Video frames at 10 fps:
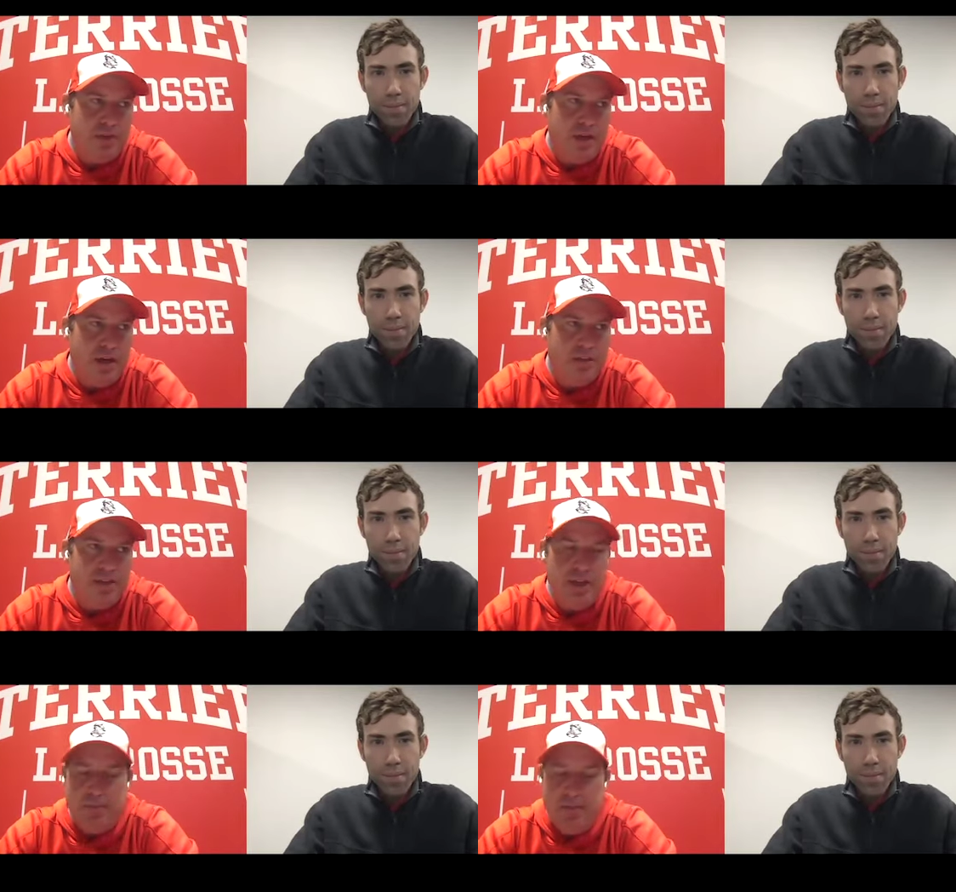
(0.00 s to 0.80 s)
Speaker 1: a
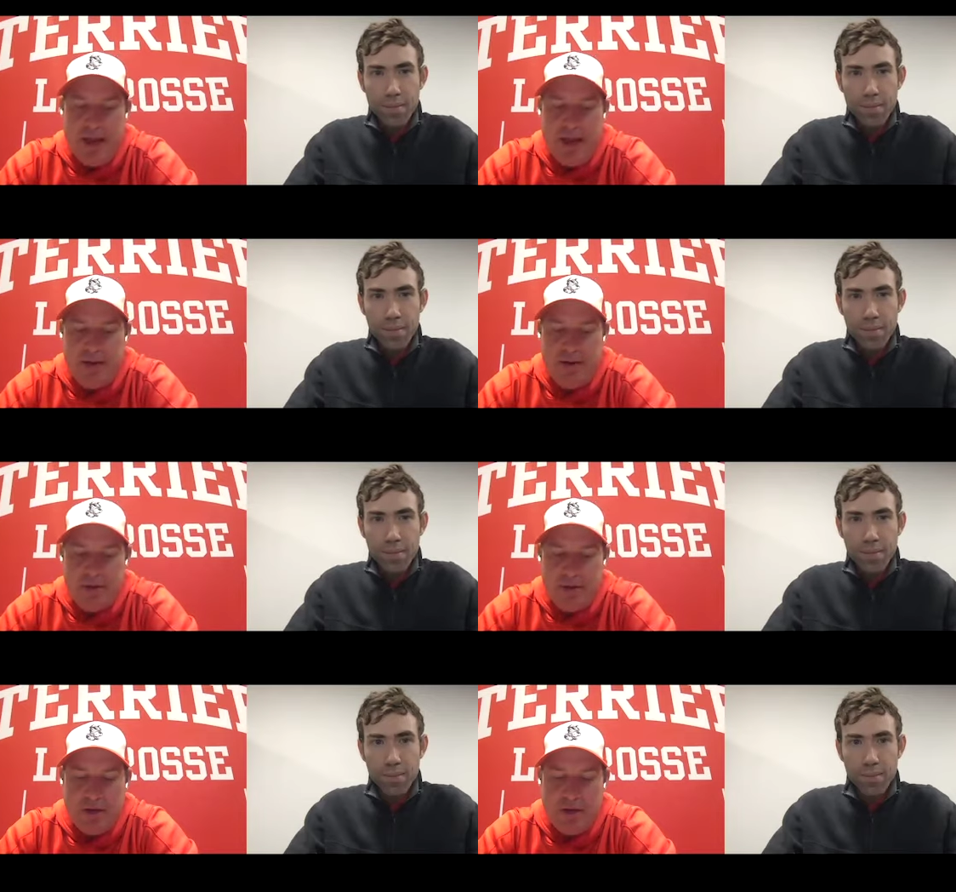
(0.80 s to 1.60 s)
team that
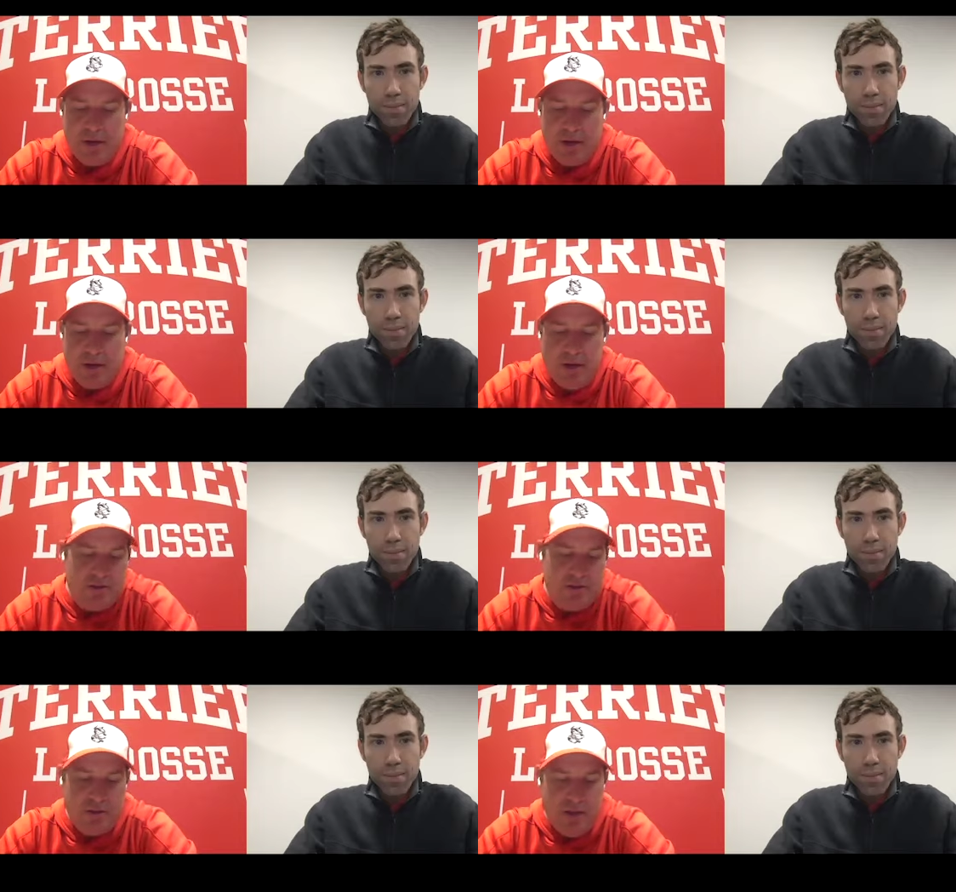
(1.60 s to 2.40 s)
uh,
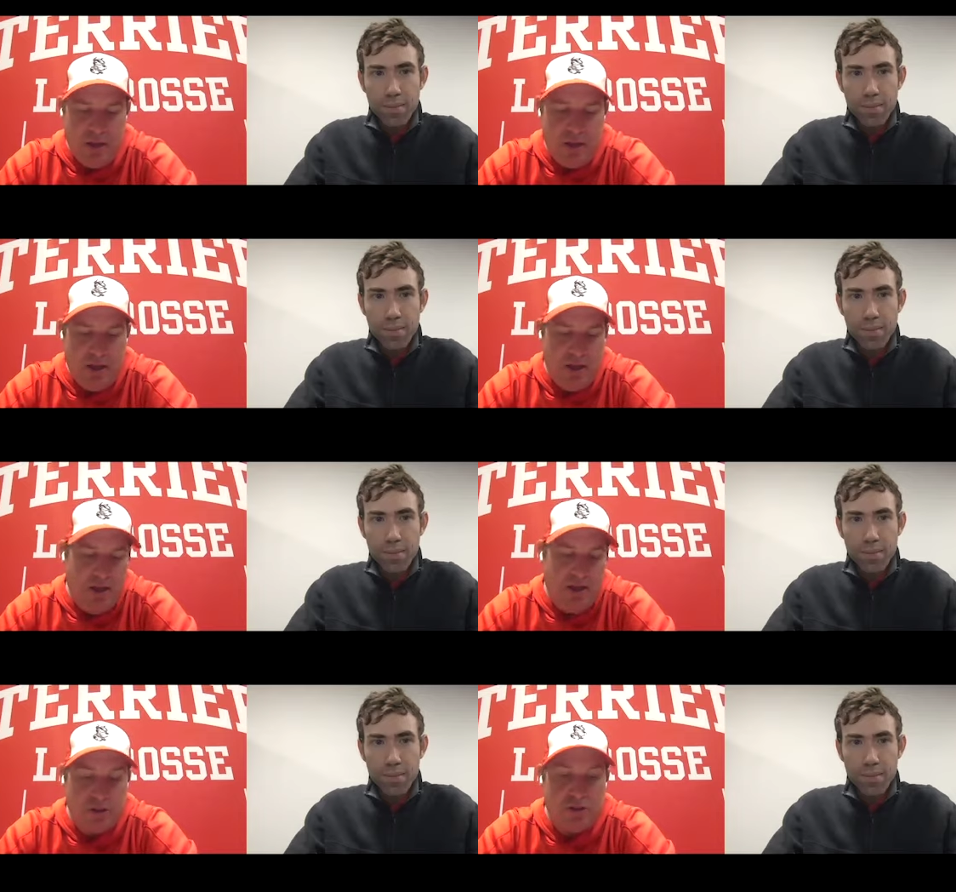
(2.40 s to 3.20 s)
is
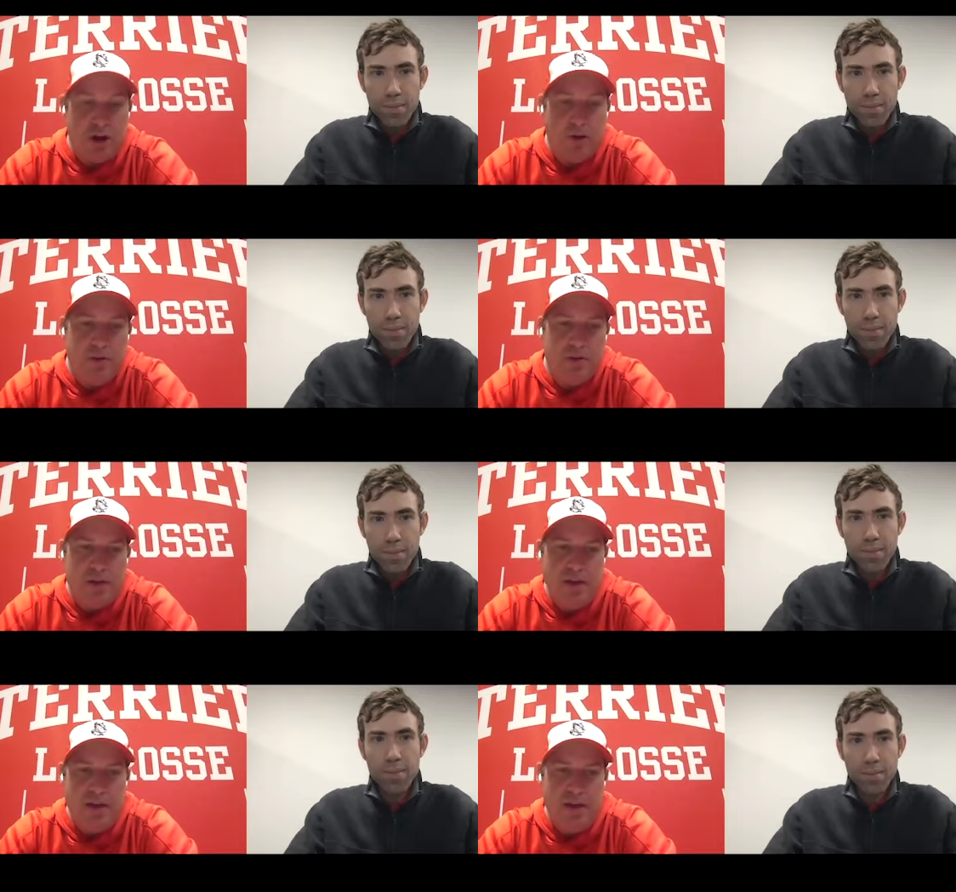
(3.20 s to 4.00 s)
is a strong one
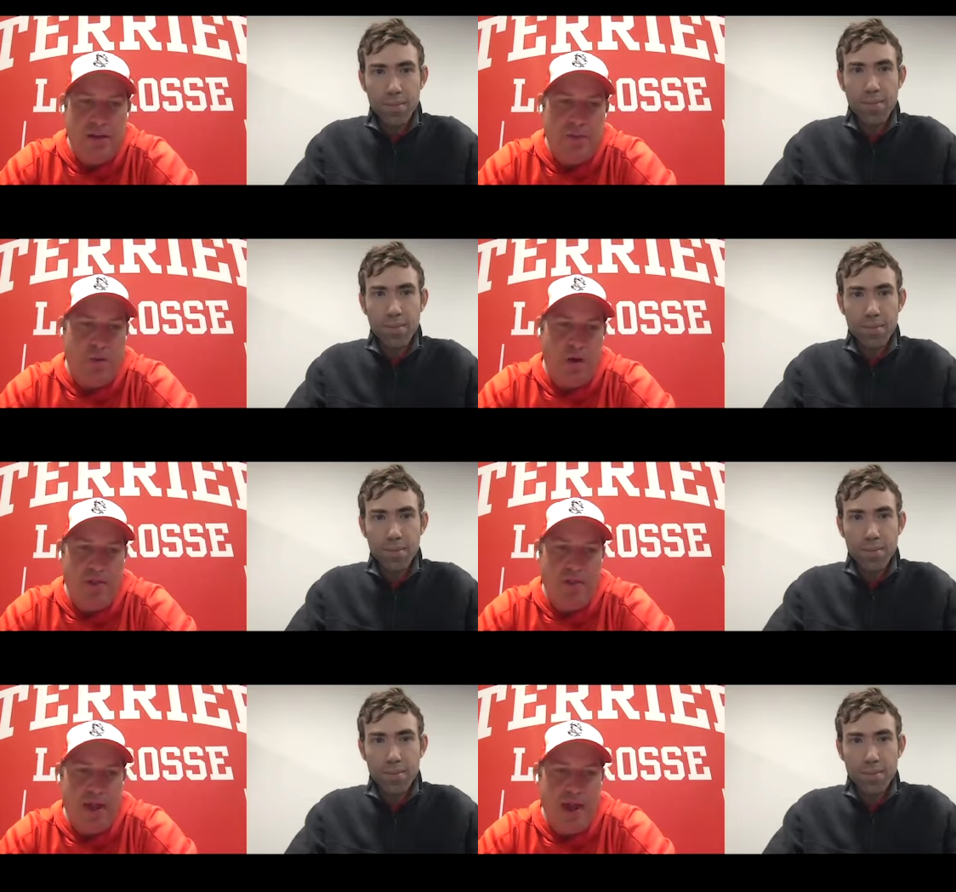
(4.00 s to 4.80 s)
and
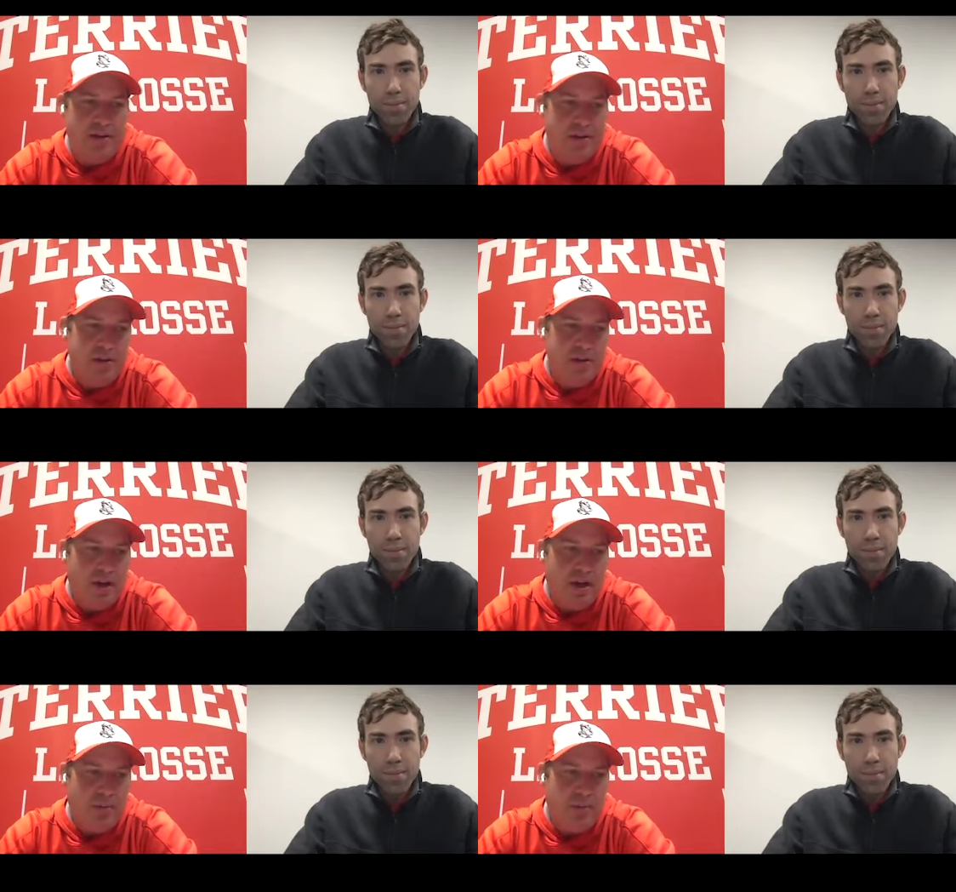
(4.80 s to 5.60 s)
one that
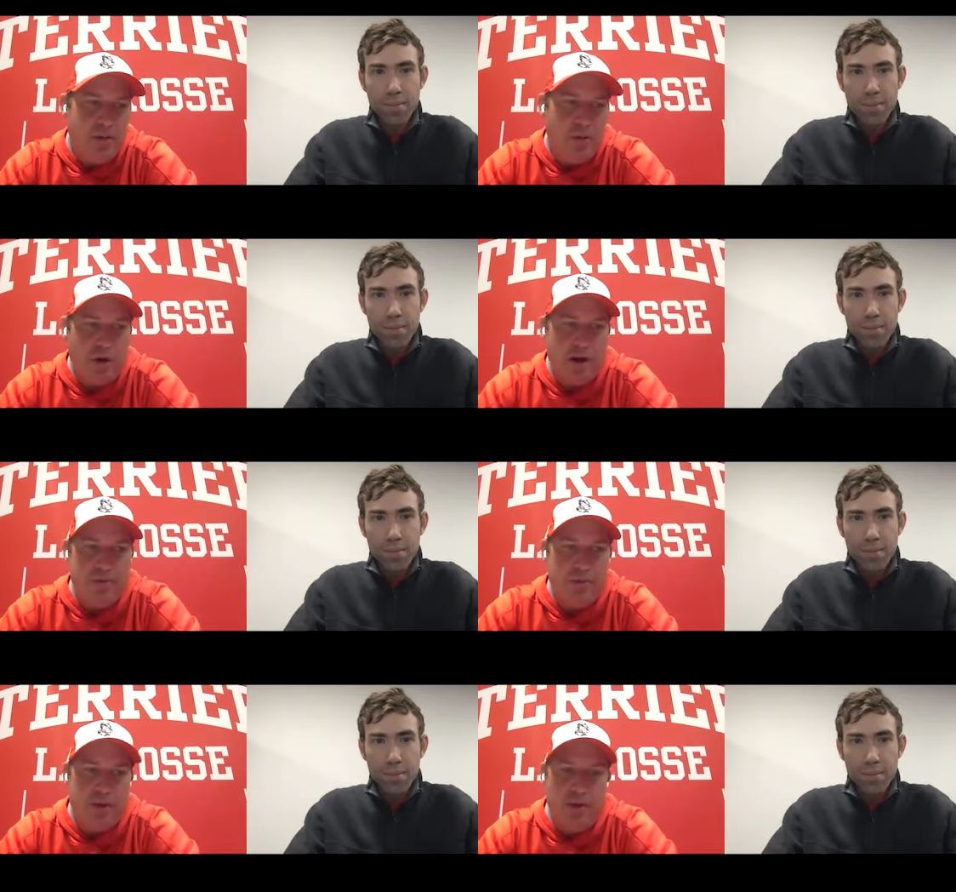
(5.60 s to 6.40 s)
um, you know we're going to
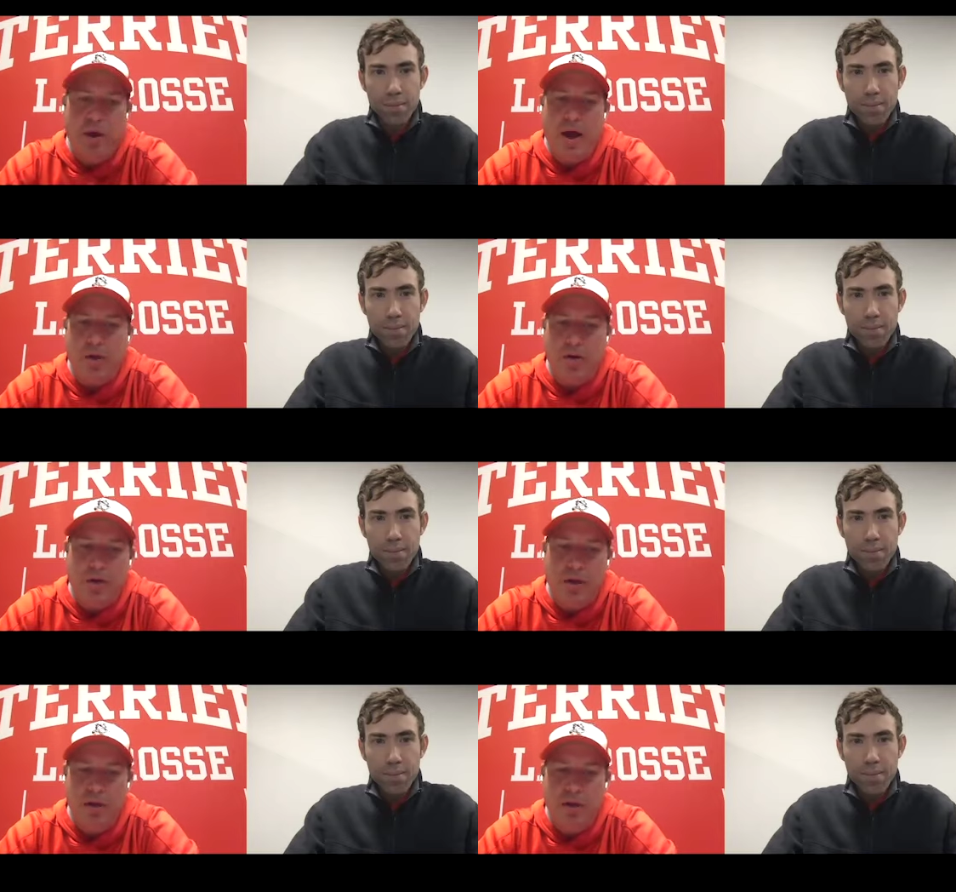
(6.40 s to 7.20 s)
have to play well
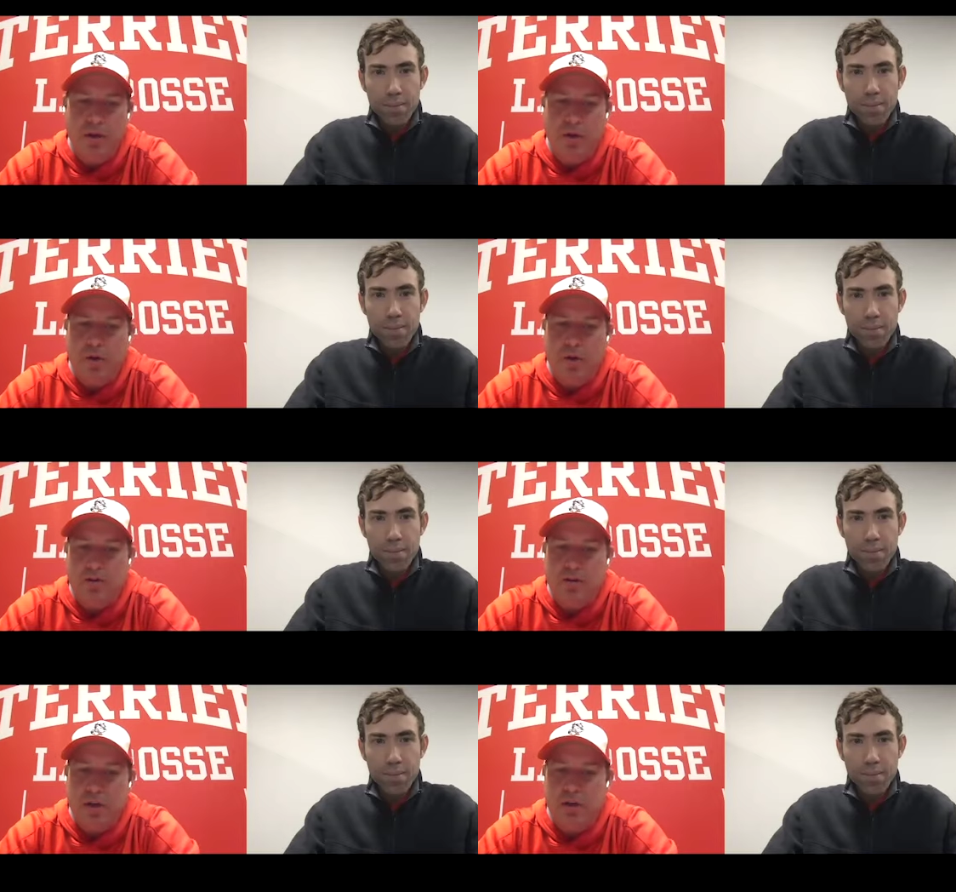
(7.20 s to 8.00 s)
in
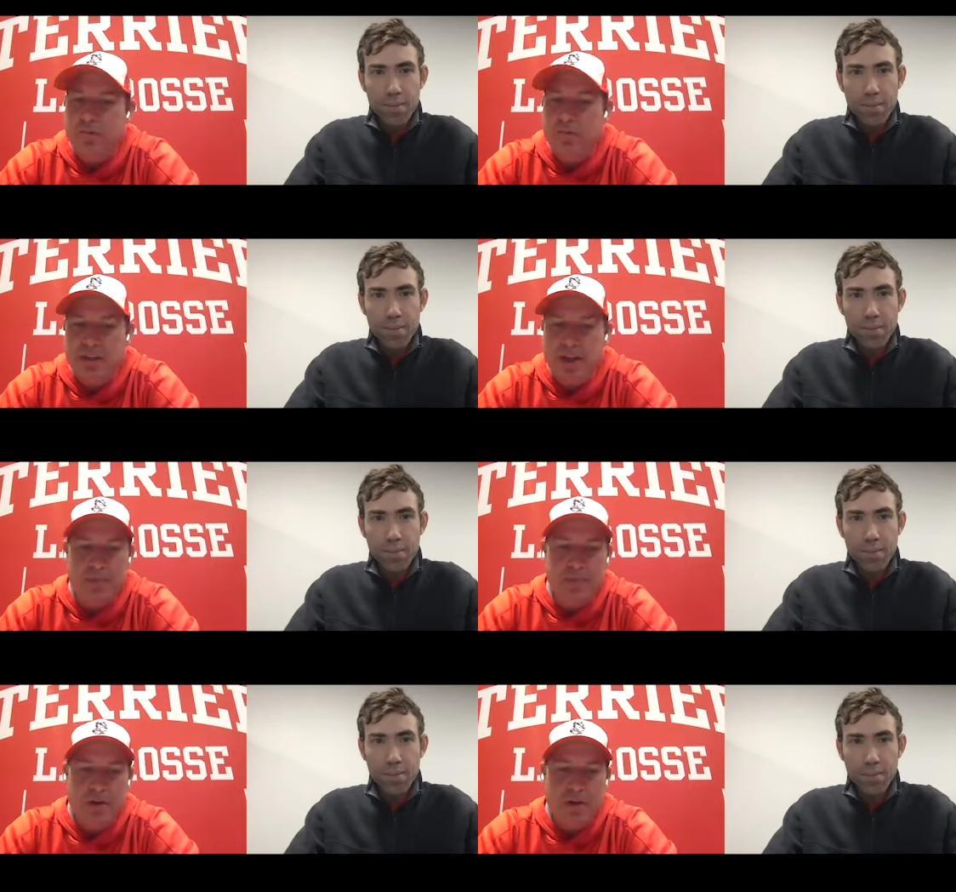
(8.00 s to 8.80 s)
order to to beat them.